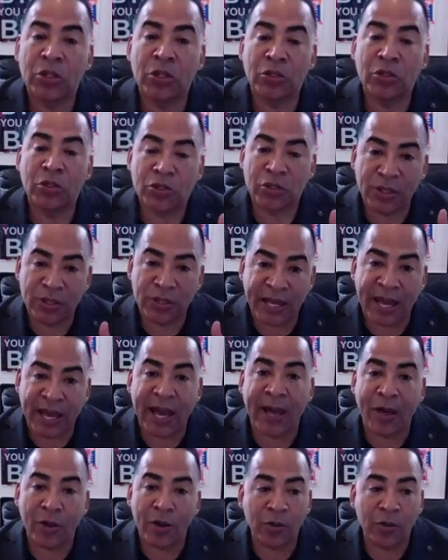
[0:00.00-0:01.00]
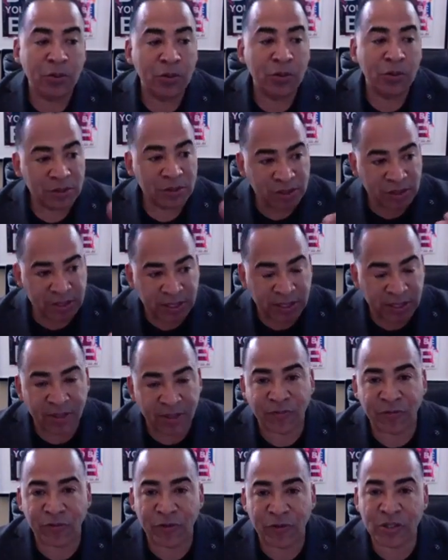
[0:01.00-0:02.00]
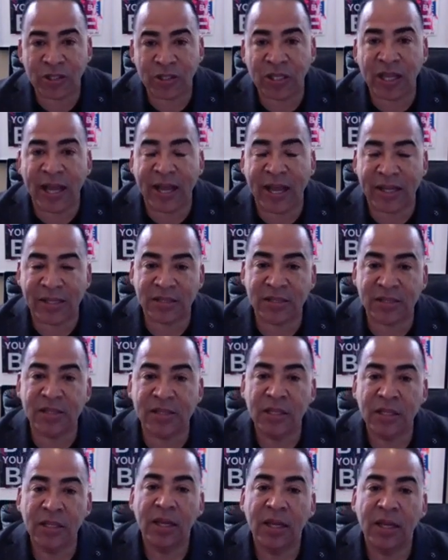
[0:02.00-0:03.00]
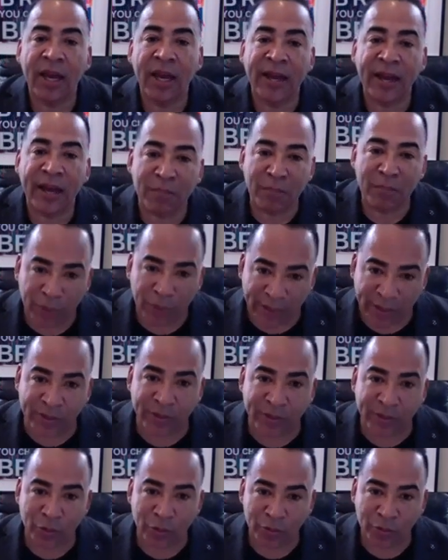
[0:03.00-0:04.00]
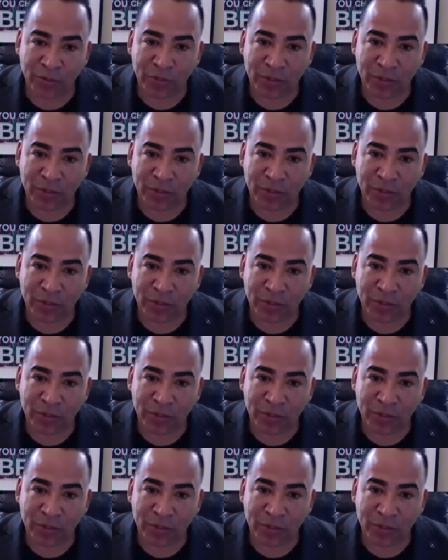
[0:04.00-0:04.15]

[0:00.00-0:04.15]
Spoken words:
to now sit in first class and have breathing room.